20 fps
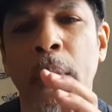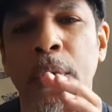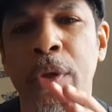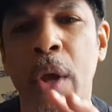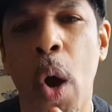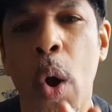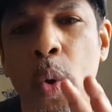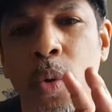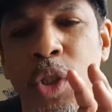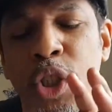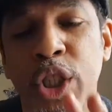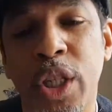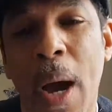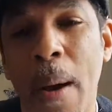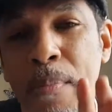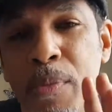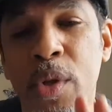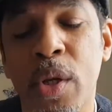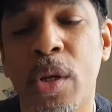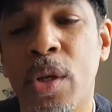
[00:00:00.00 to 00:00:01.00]
Don't
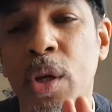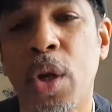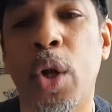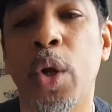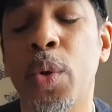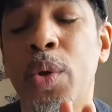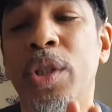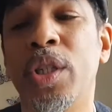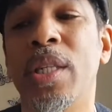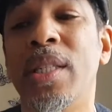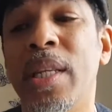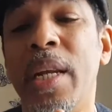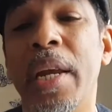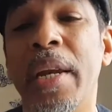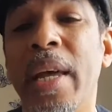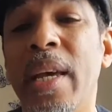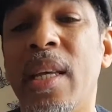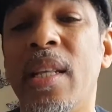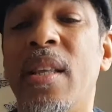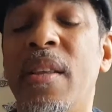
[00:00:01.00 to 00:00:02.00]
jump to conclusions in a
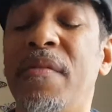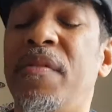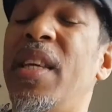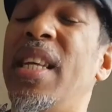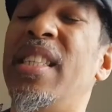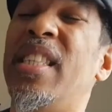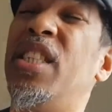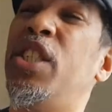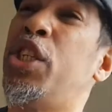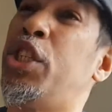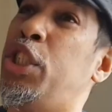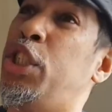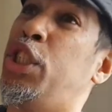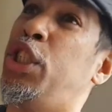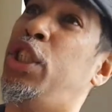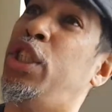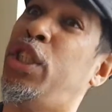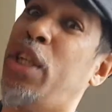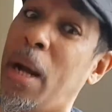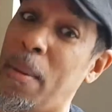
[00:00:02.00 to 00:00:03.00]
negative sense and just
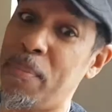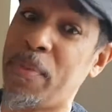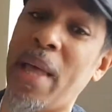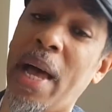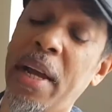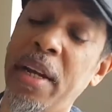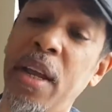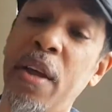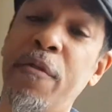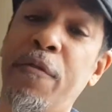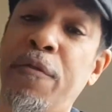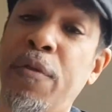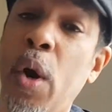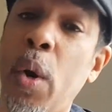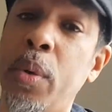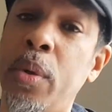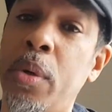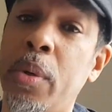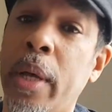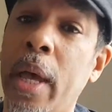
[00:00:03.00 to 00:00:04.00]
jump down their
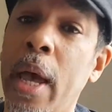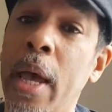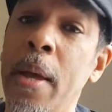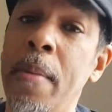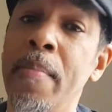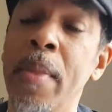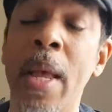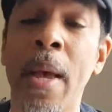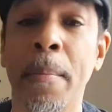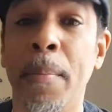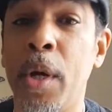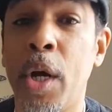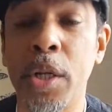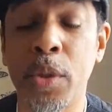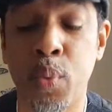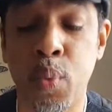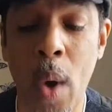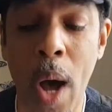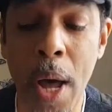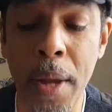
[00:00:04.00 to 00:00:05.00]
throat, okay?
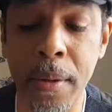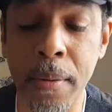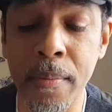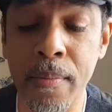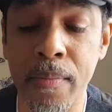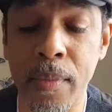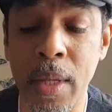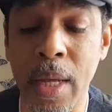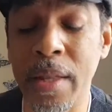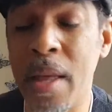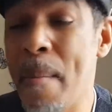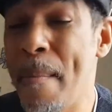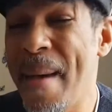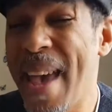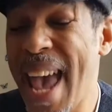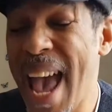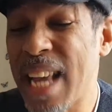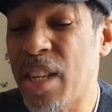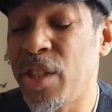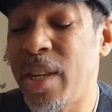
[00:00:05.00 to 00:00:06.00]
Because one, they
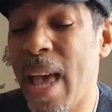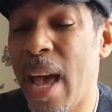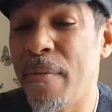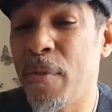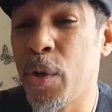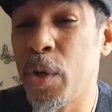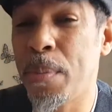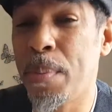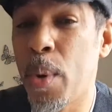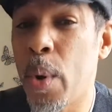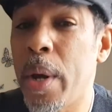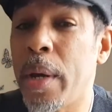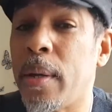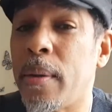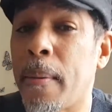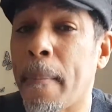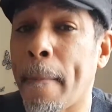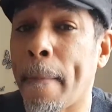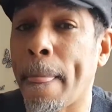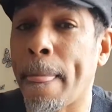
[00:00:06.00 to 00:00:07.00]
may actually have a good
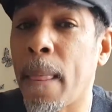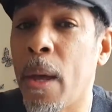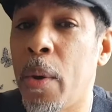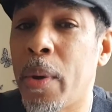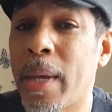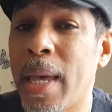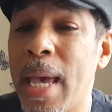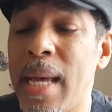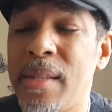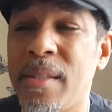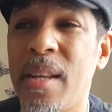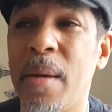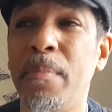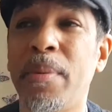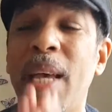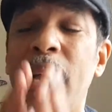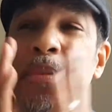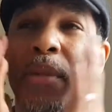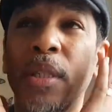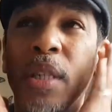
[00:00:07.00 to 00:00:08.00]
point, okay? And
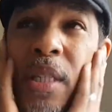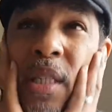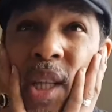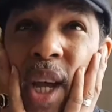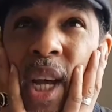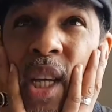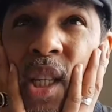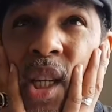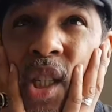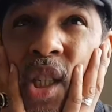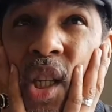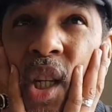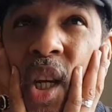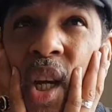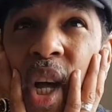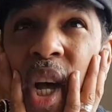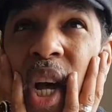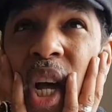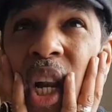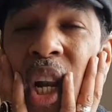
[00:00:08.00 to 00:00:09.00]
sometimes it just takes us to
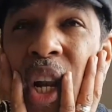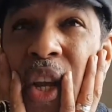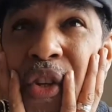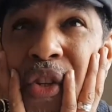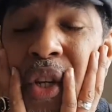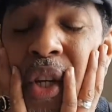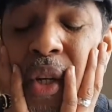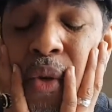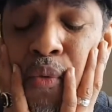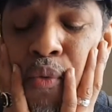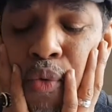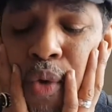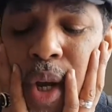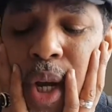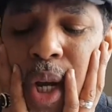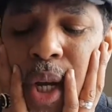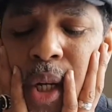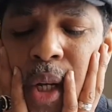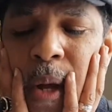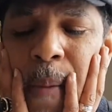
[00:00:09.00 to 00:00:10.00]
listen,
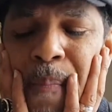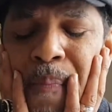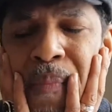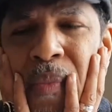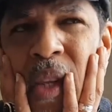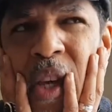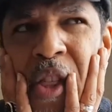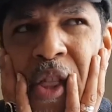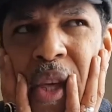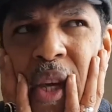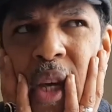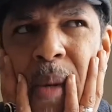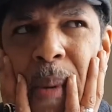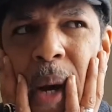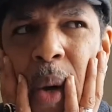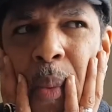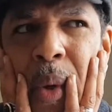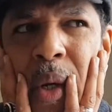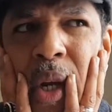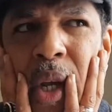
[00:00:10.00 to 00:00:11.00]
read, think
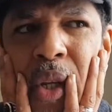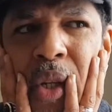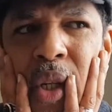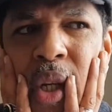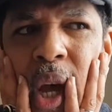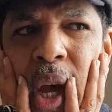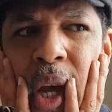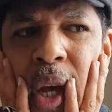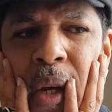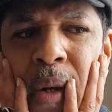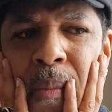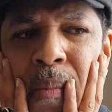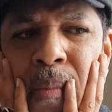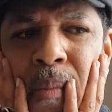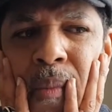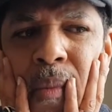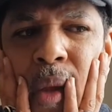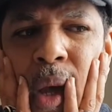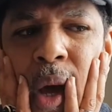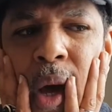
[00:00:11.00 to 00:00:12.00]
about what they're saying,
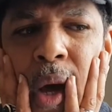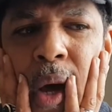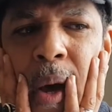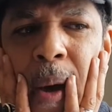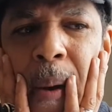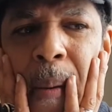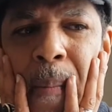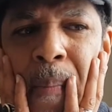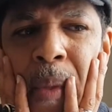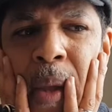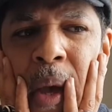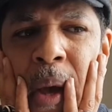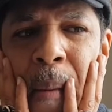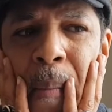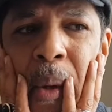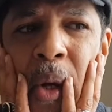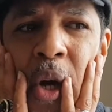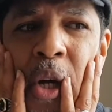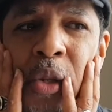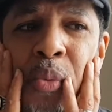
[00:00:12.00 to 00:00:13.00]

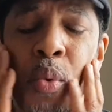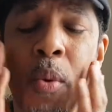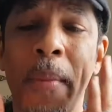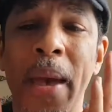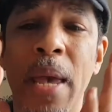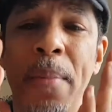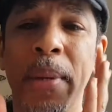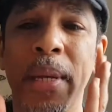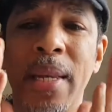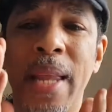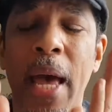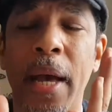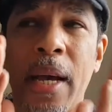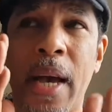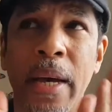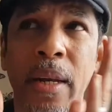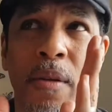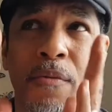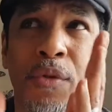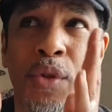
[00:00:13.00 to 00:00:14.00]
because we may be in that
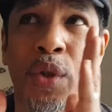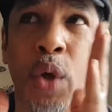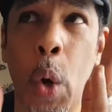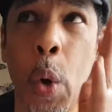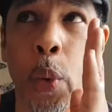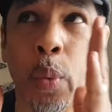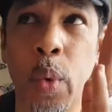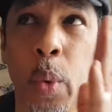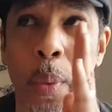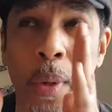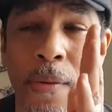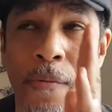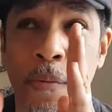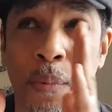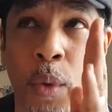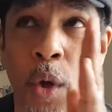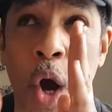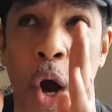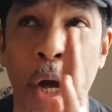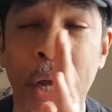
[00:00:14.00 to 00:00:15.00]
kind of zone where we've
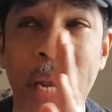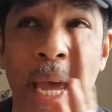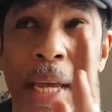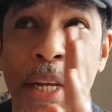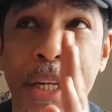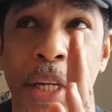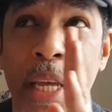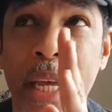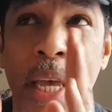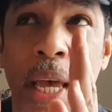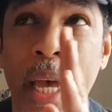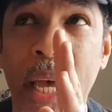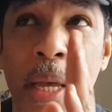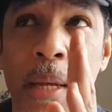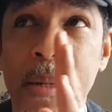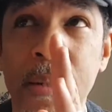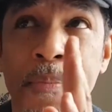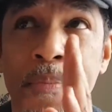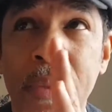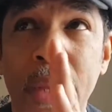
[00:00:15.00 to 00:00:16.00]
got an idea
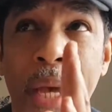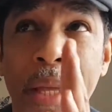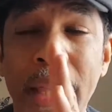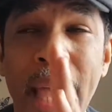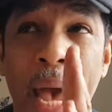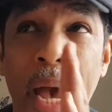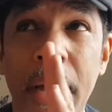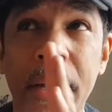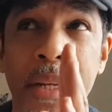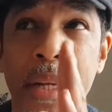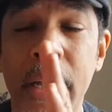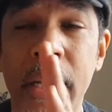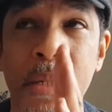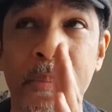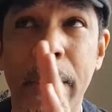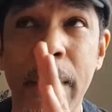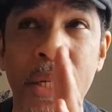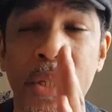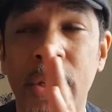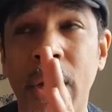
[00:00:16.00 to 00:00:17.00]
and that idea is
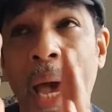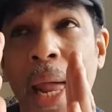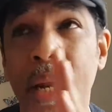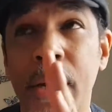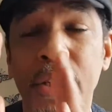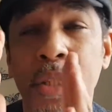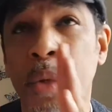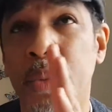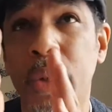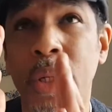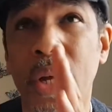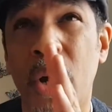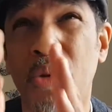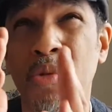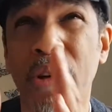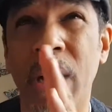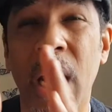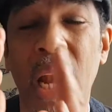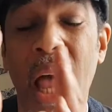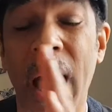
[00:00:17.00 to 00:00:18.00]
being challenged and we don't
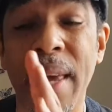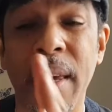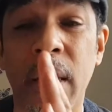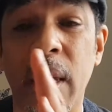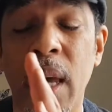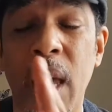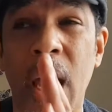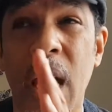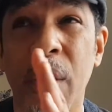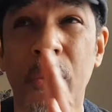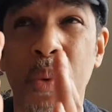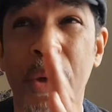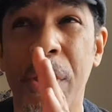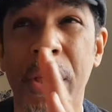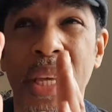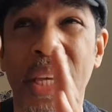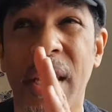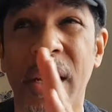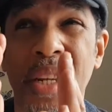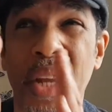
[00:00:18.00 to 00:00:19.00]
really like it, and we're
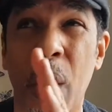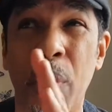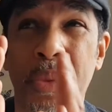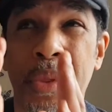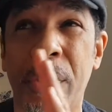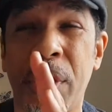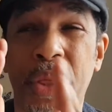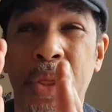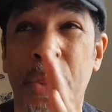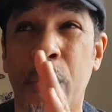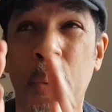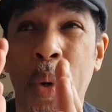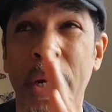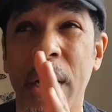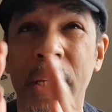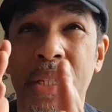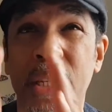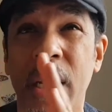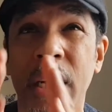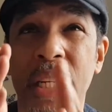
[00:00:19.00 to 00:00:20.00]
thinking, no, what
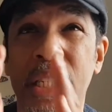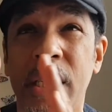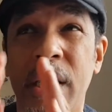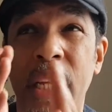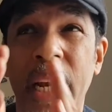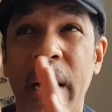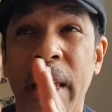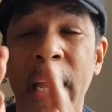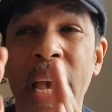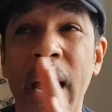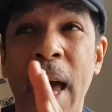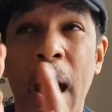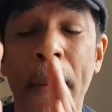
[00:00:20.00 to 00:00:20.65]
they're saying is silly.